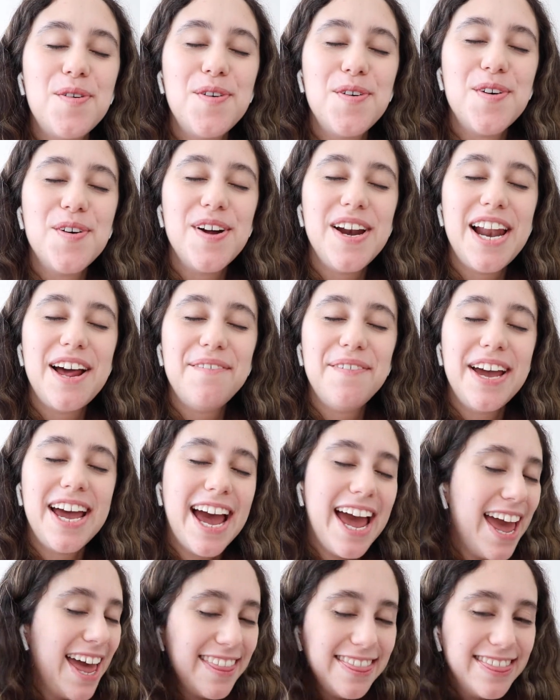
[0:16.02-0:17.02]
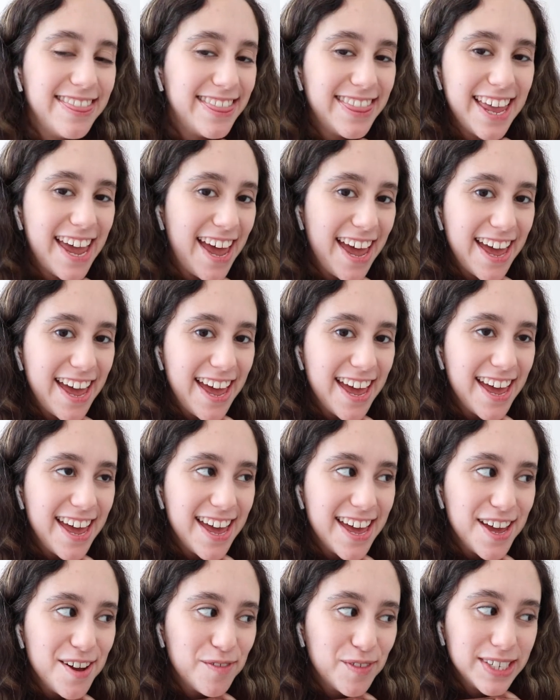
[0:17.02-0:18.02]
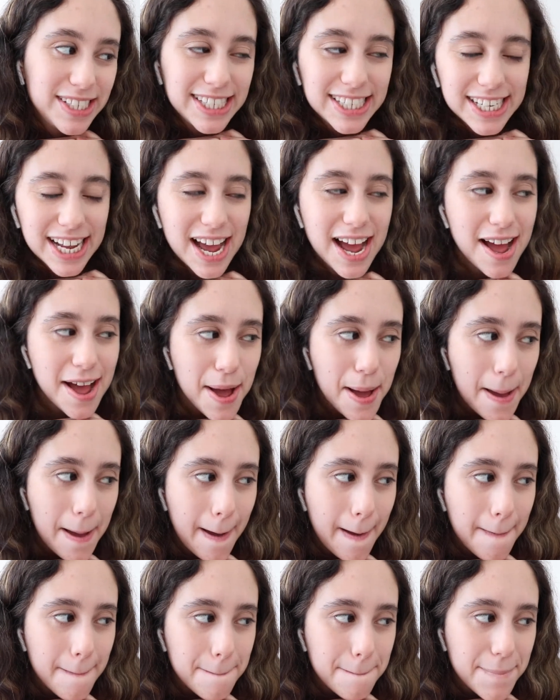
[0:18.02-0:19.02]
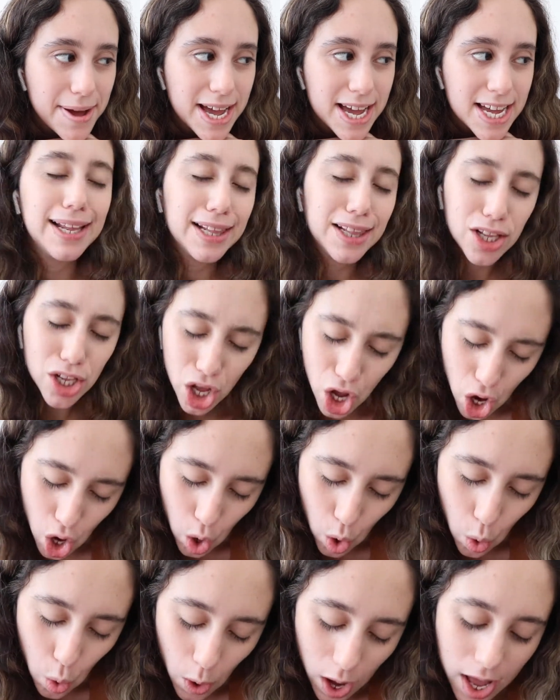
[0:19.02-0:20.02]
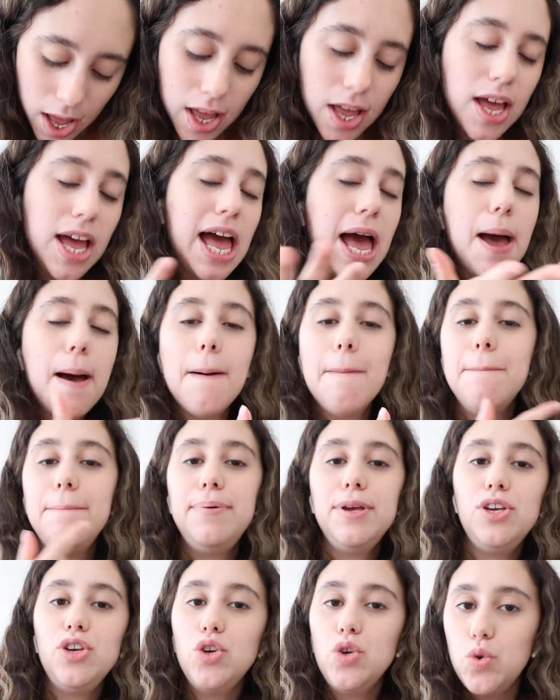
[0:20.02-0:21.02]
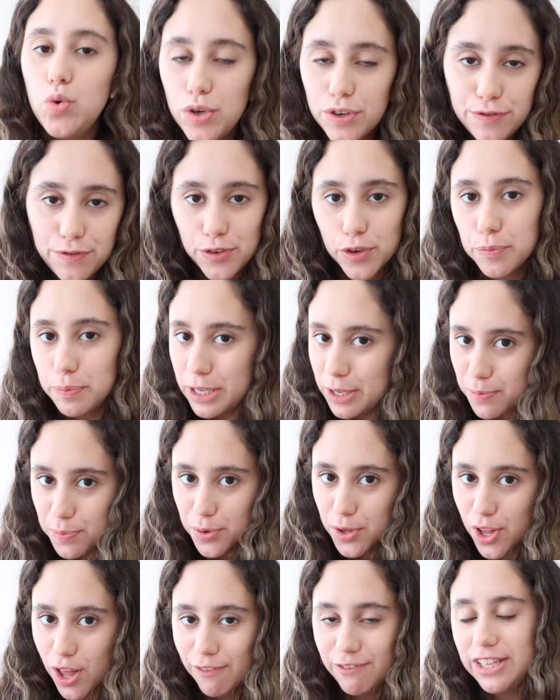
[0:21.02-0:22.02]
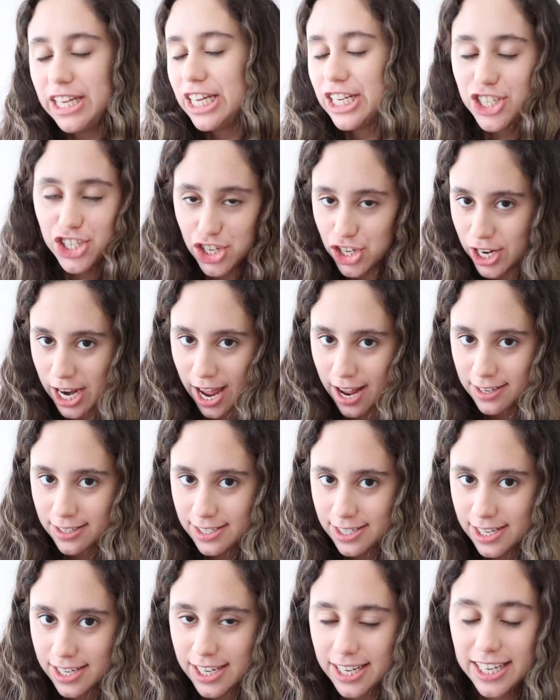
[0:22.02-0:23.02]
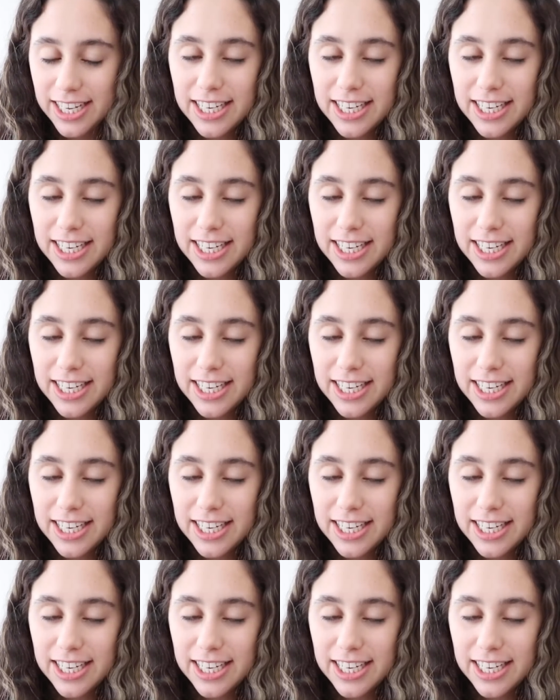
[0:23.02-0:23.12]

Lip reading: Hola, bella gente. What's up? Hello, beautiful people of the internet.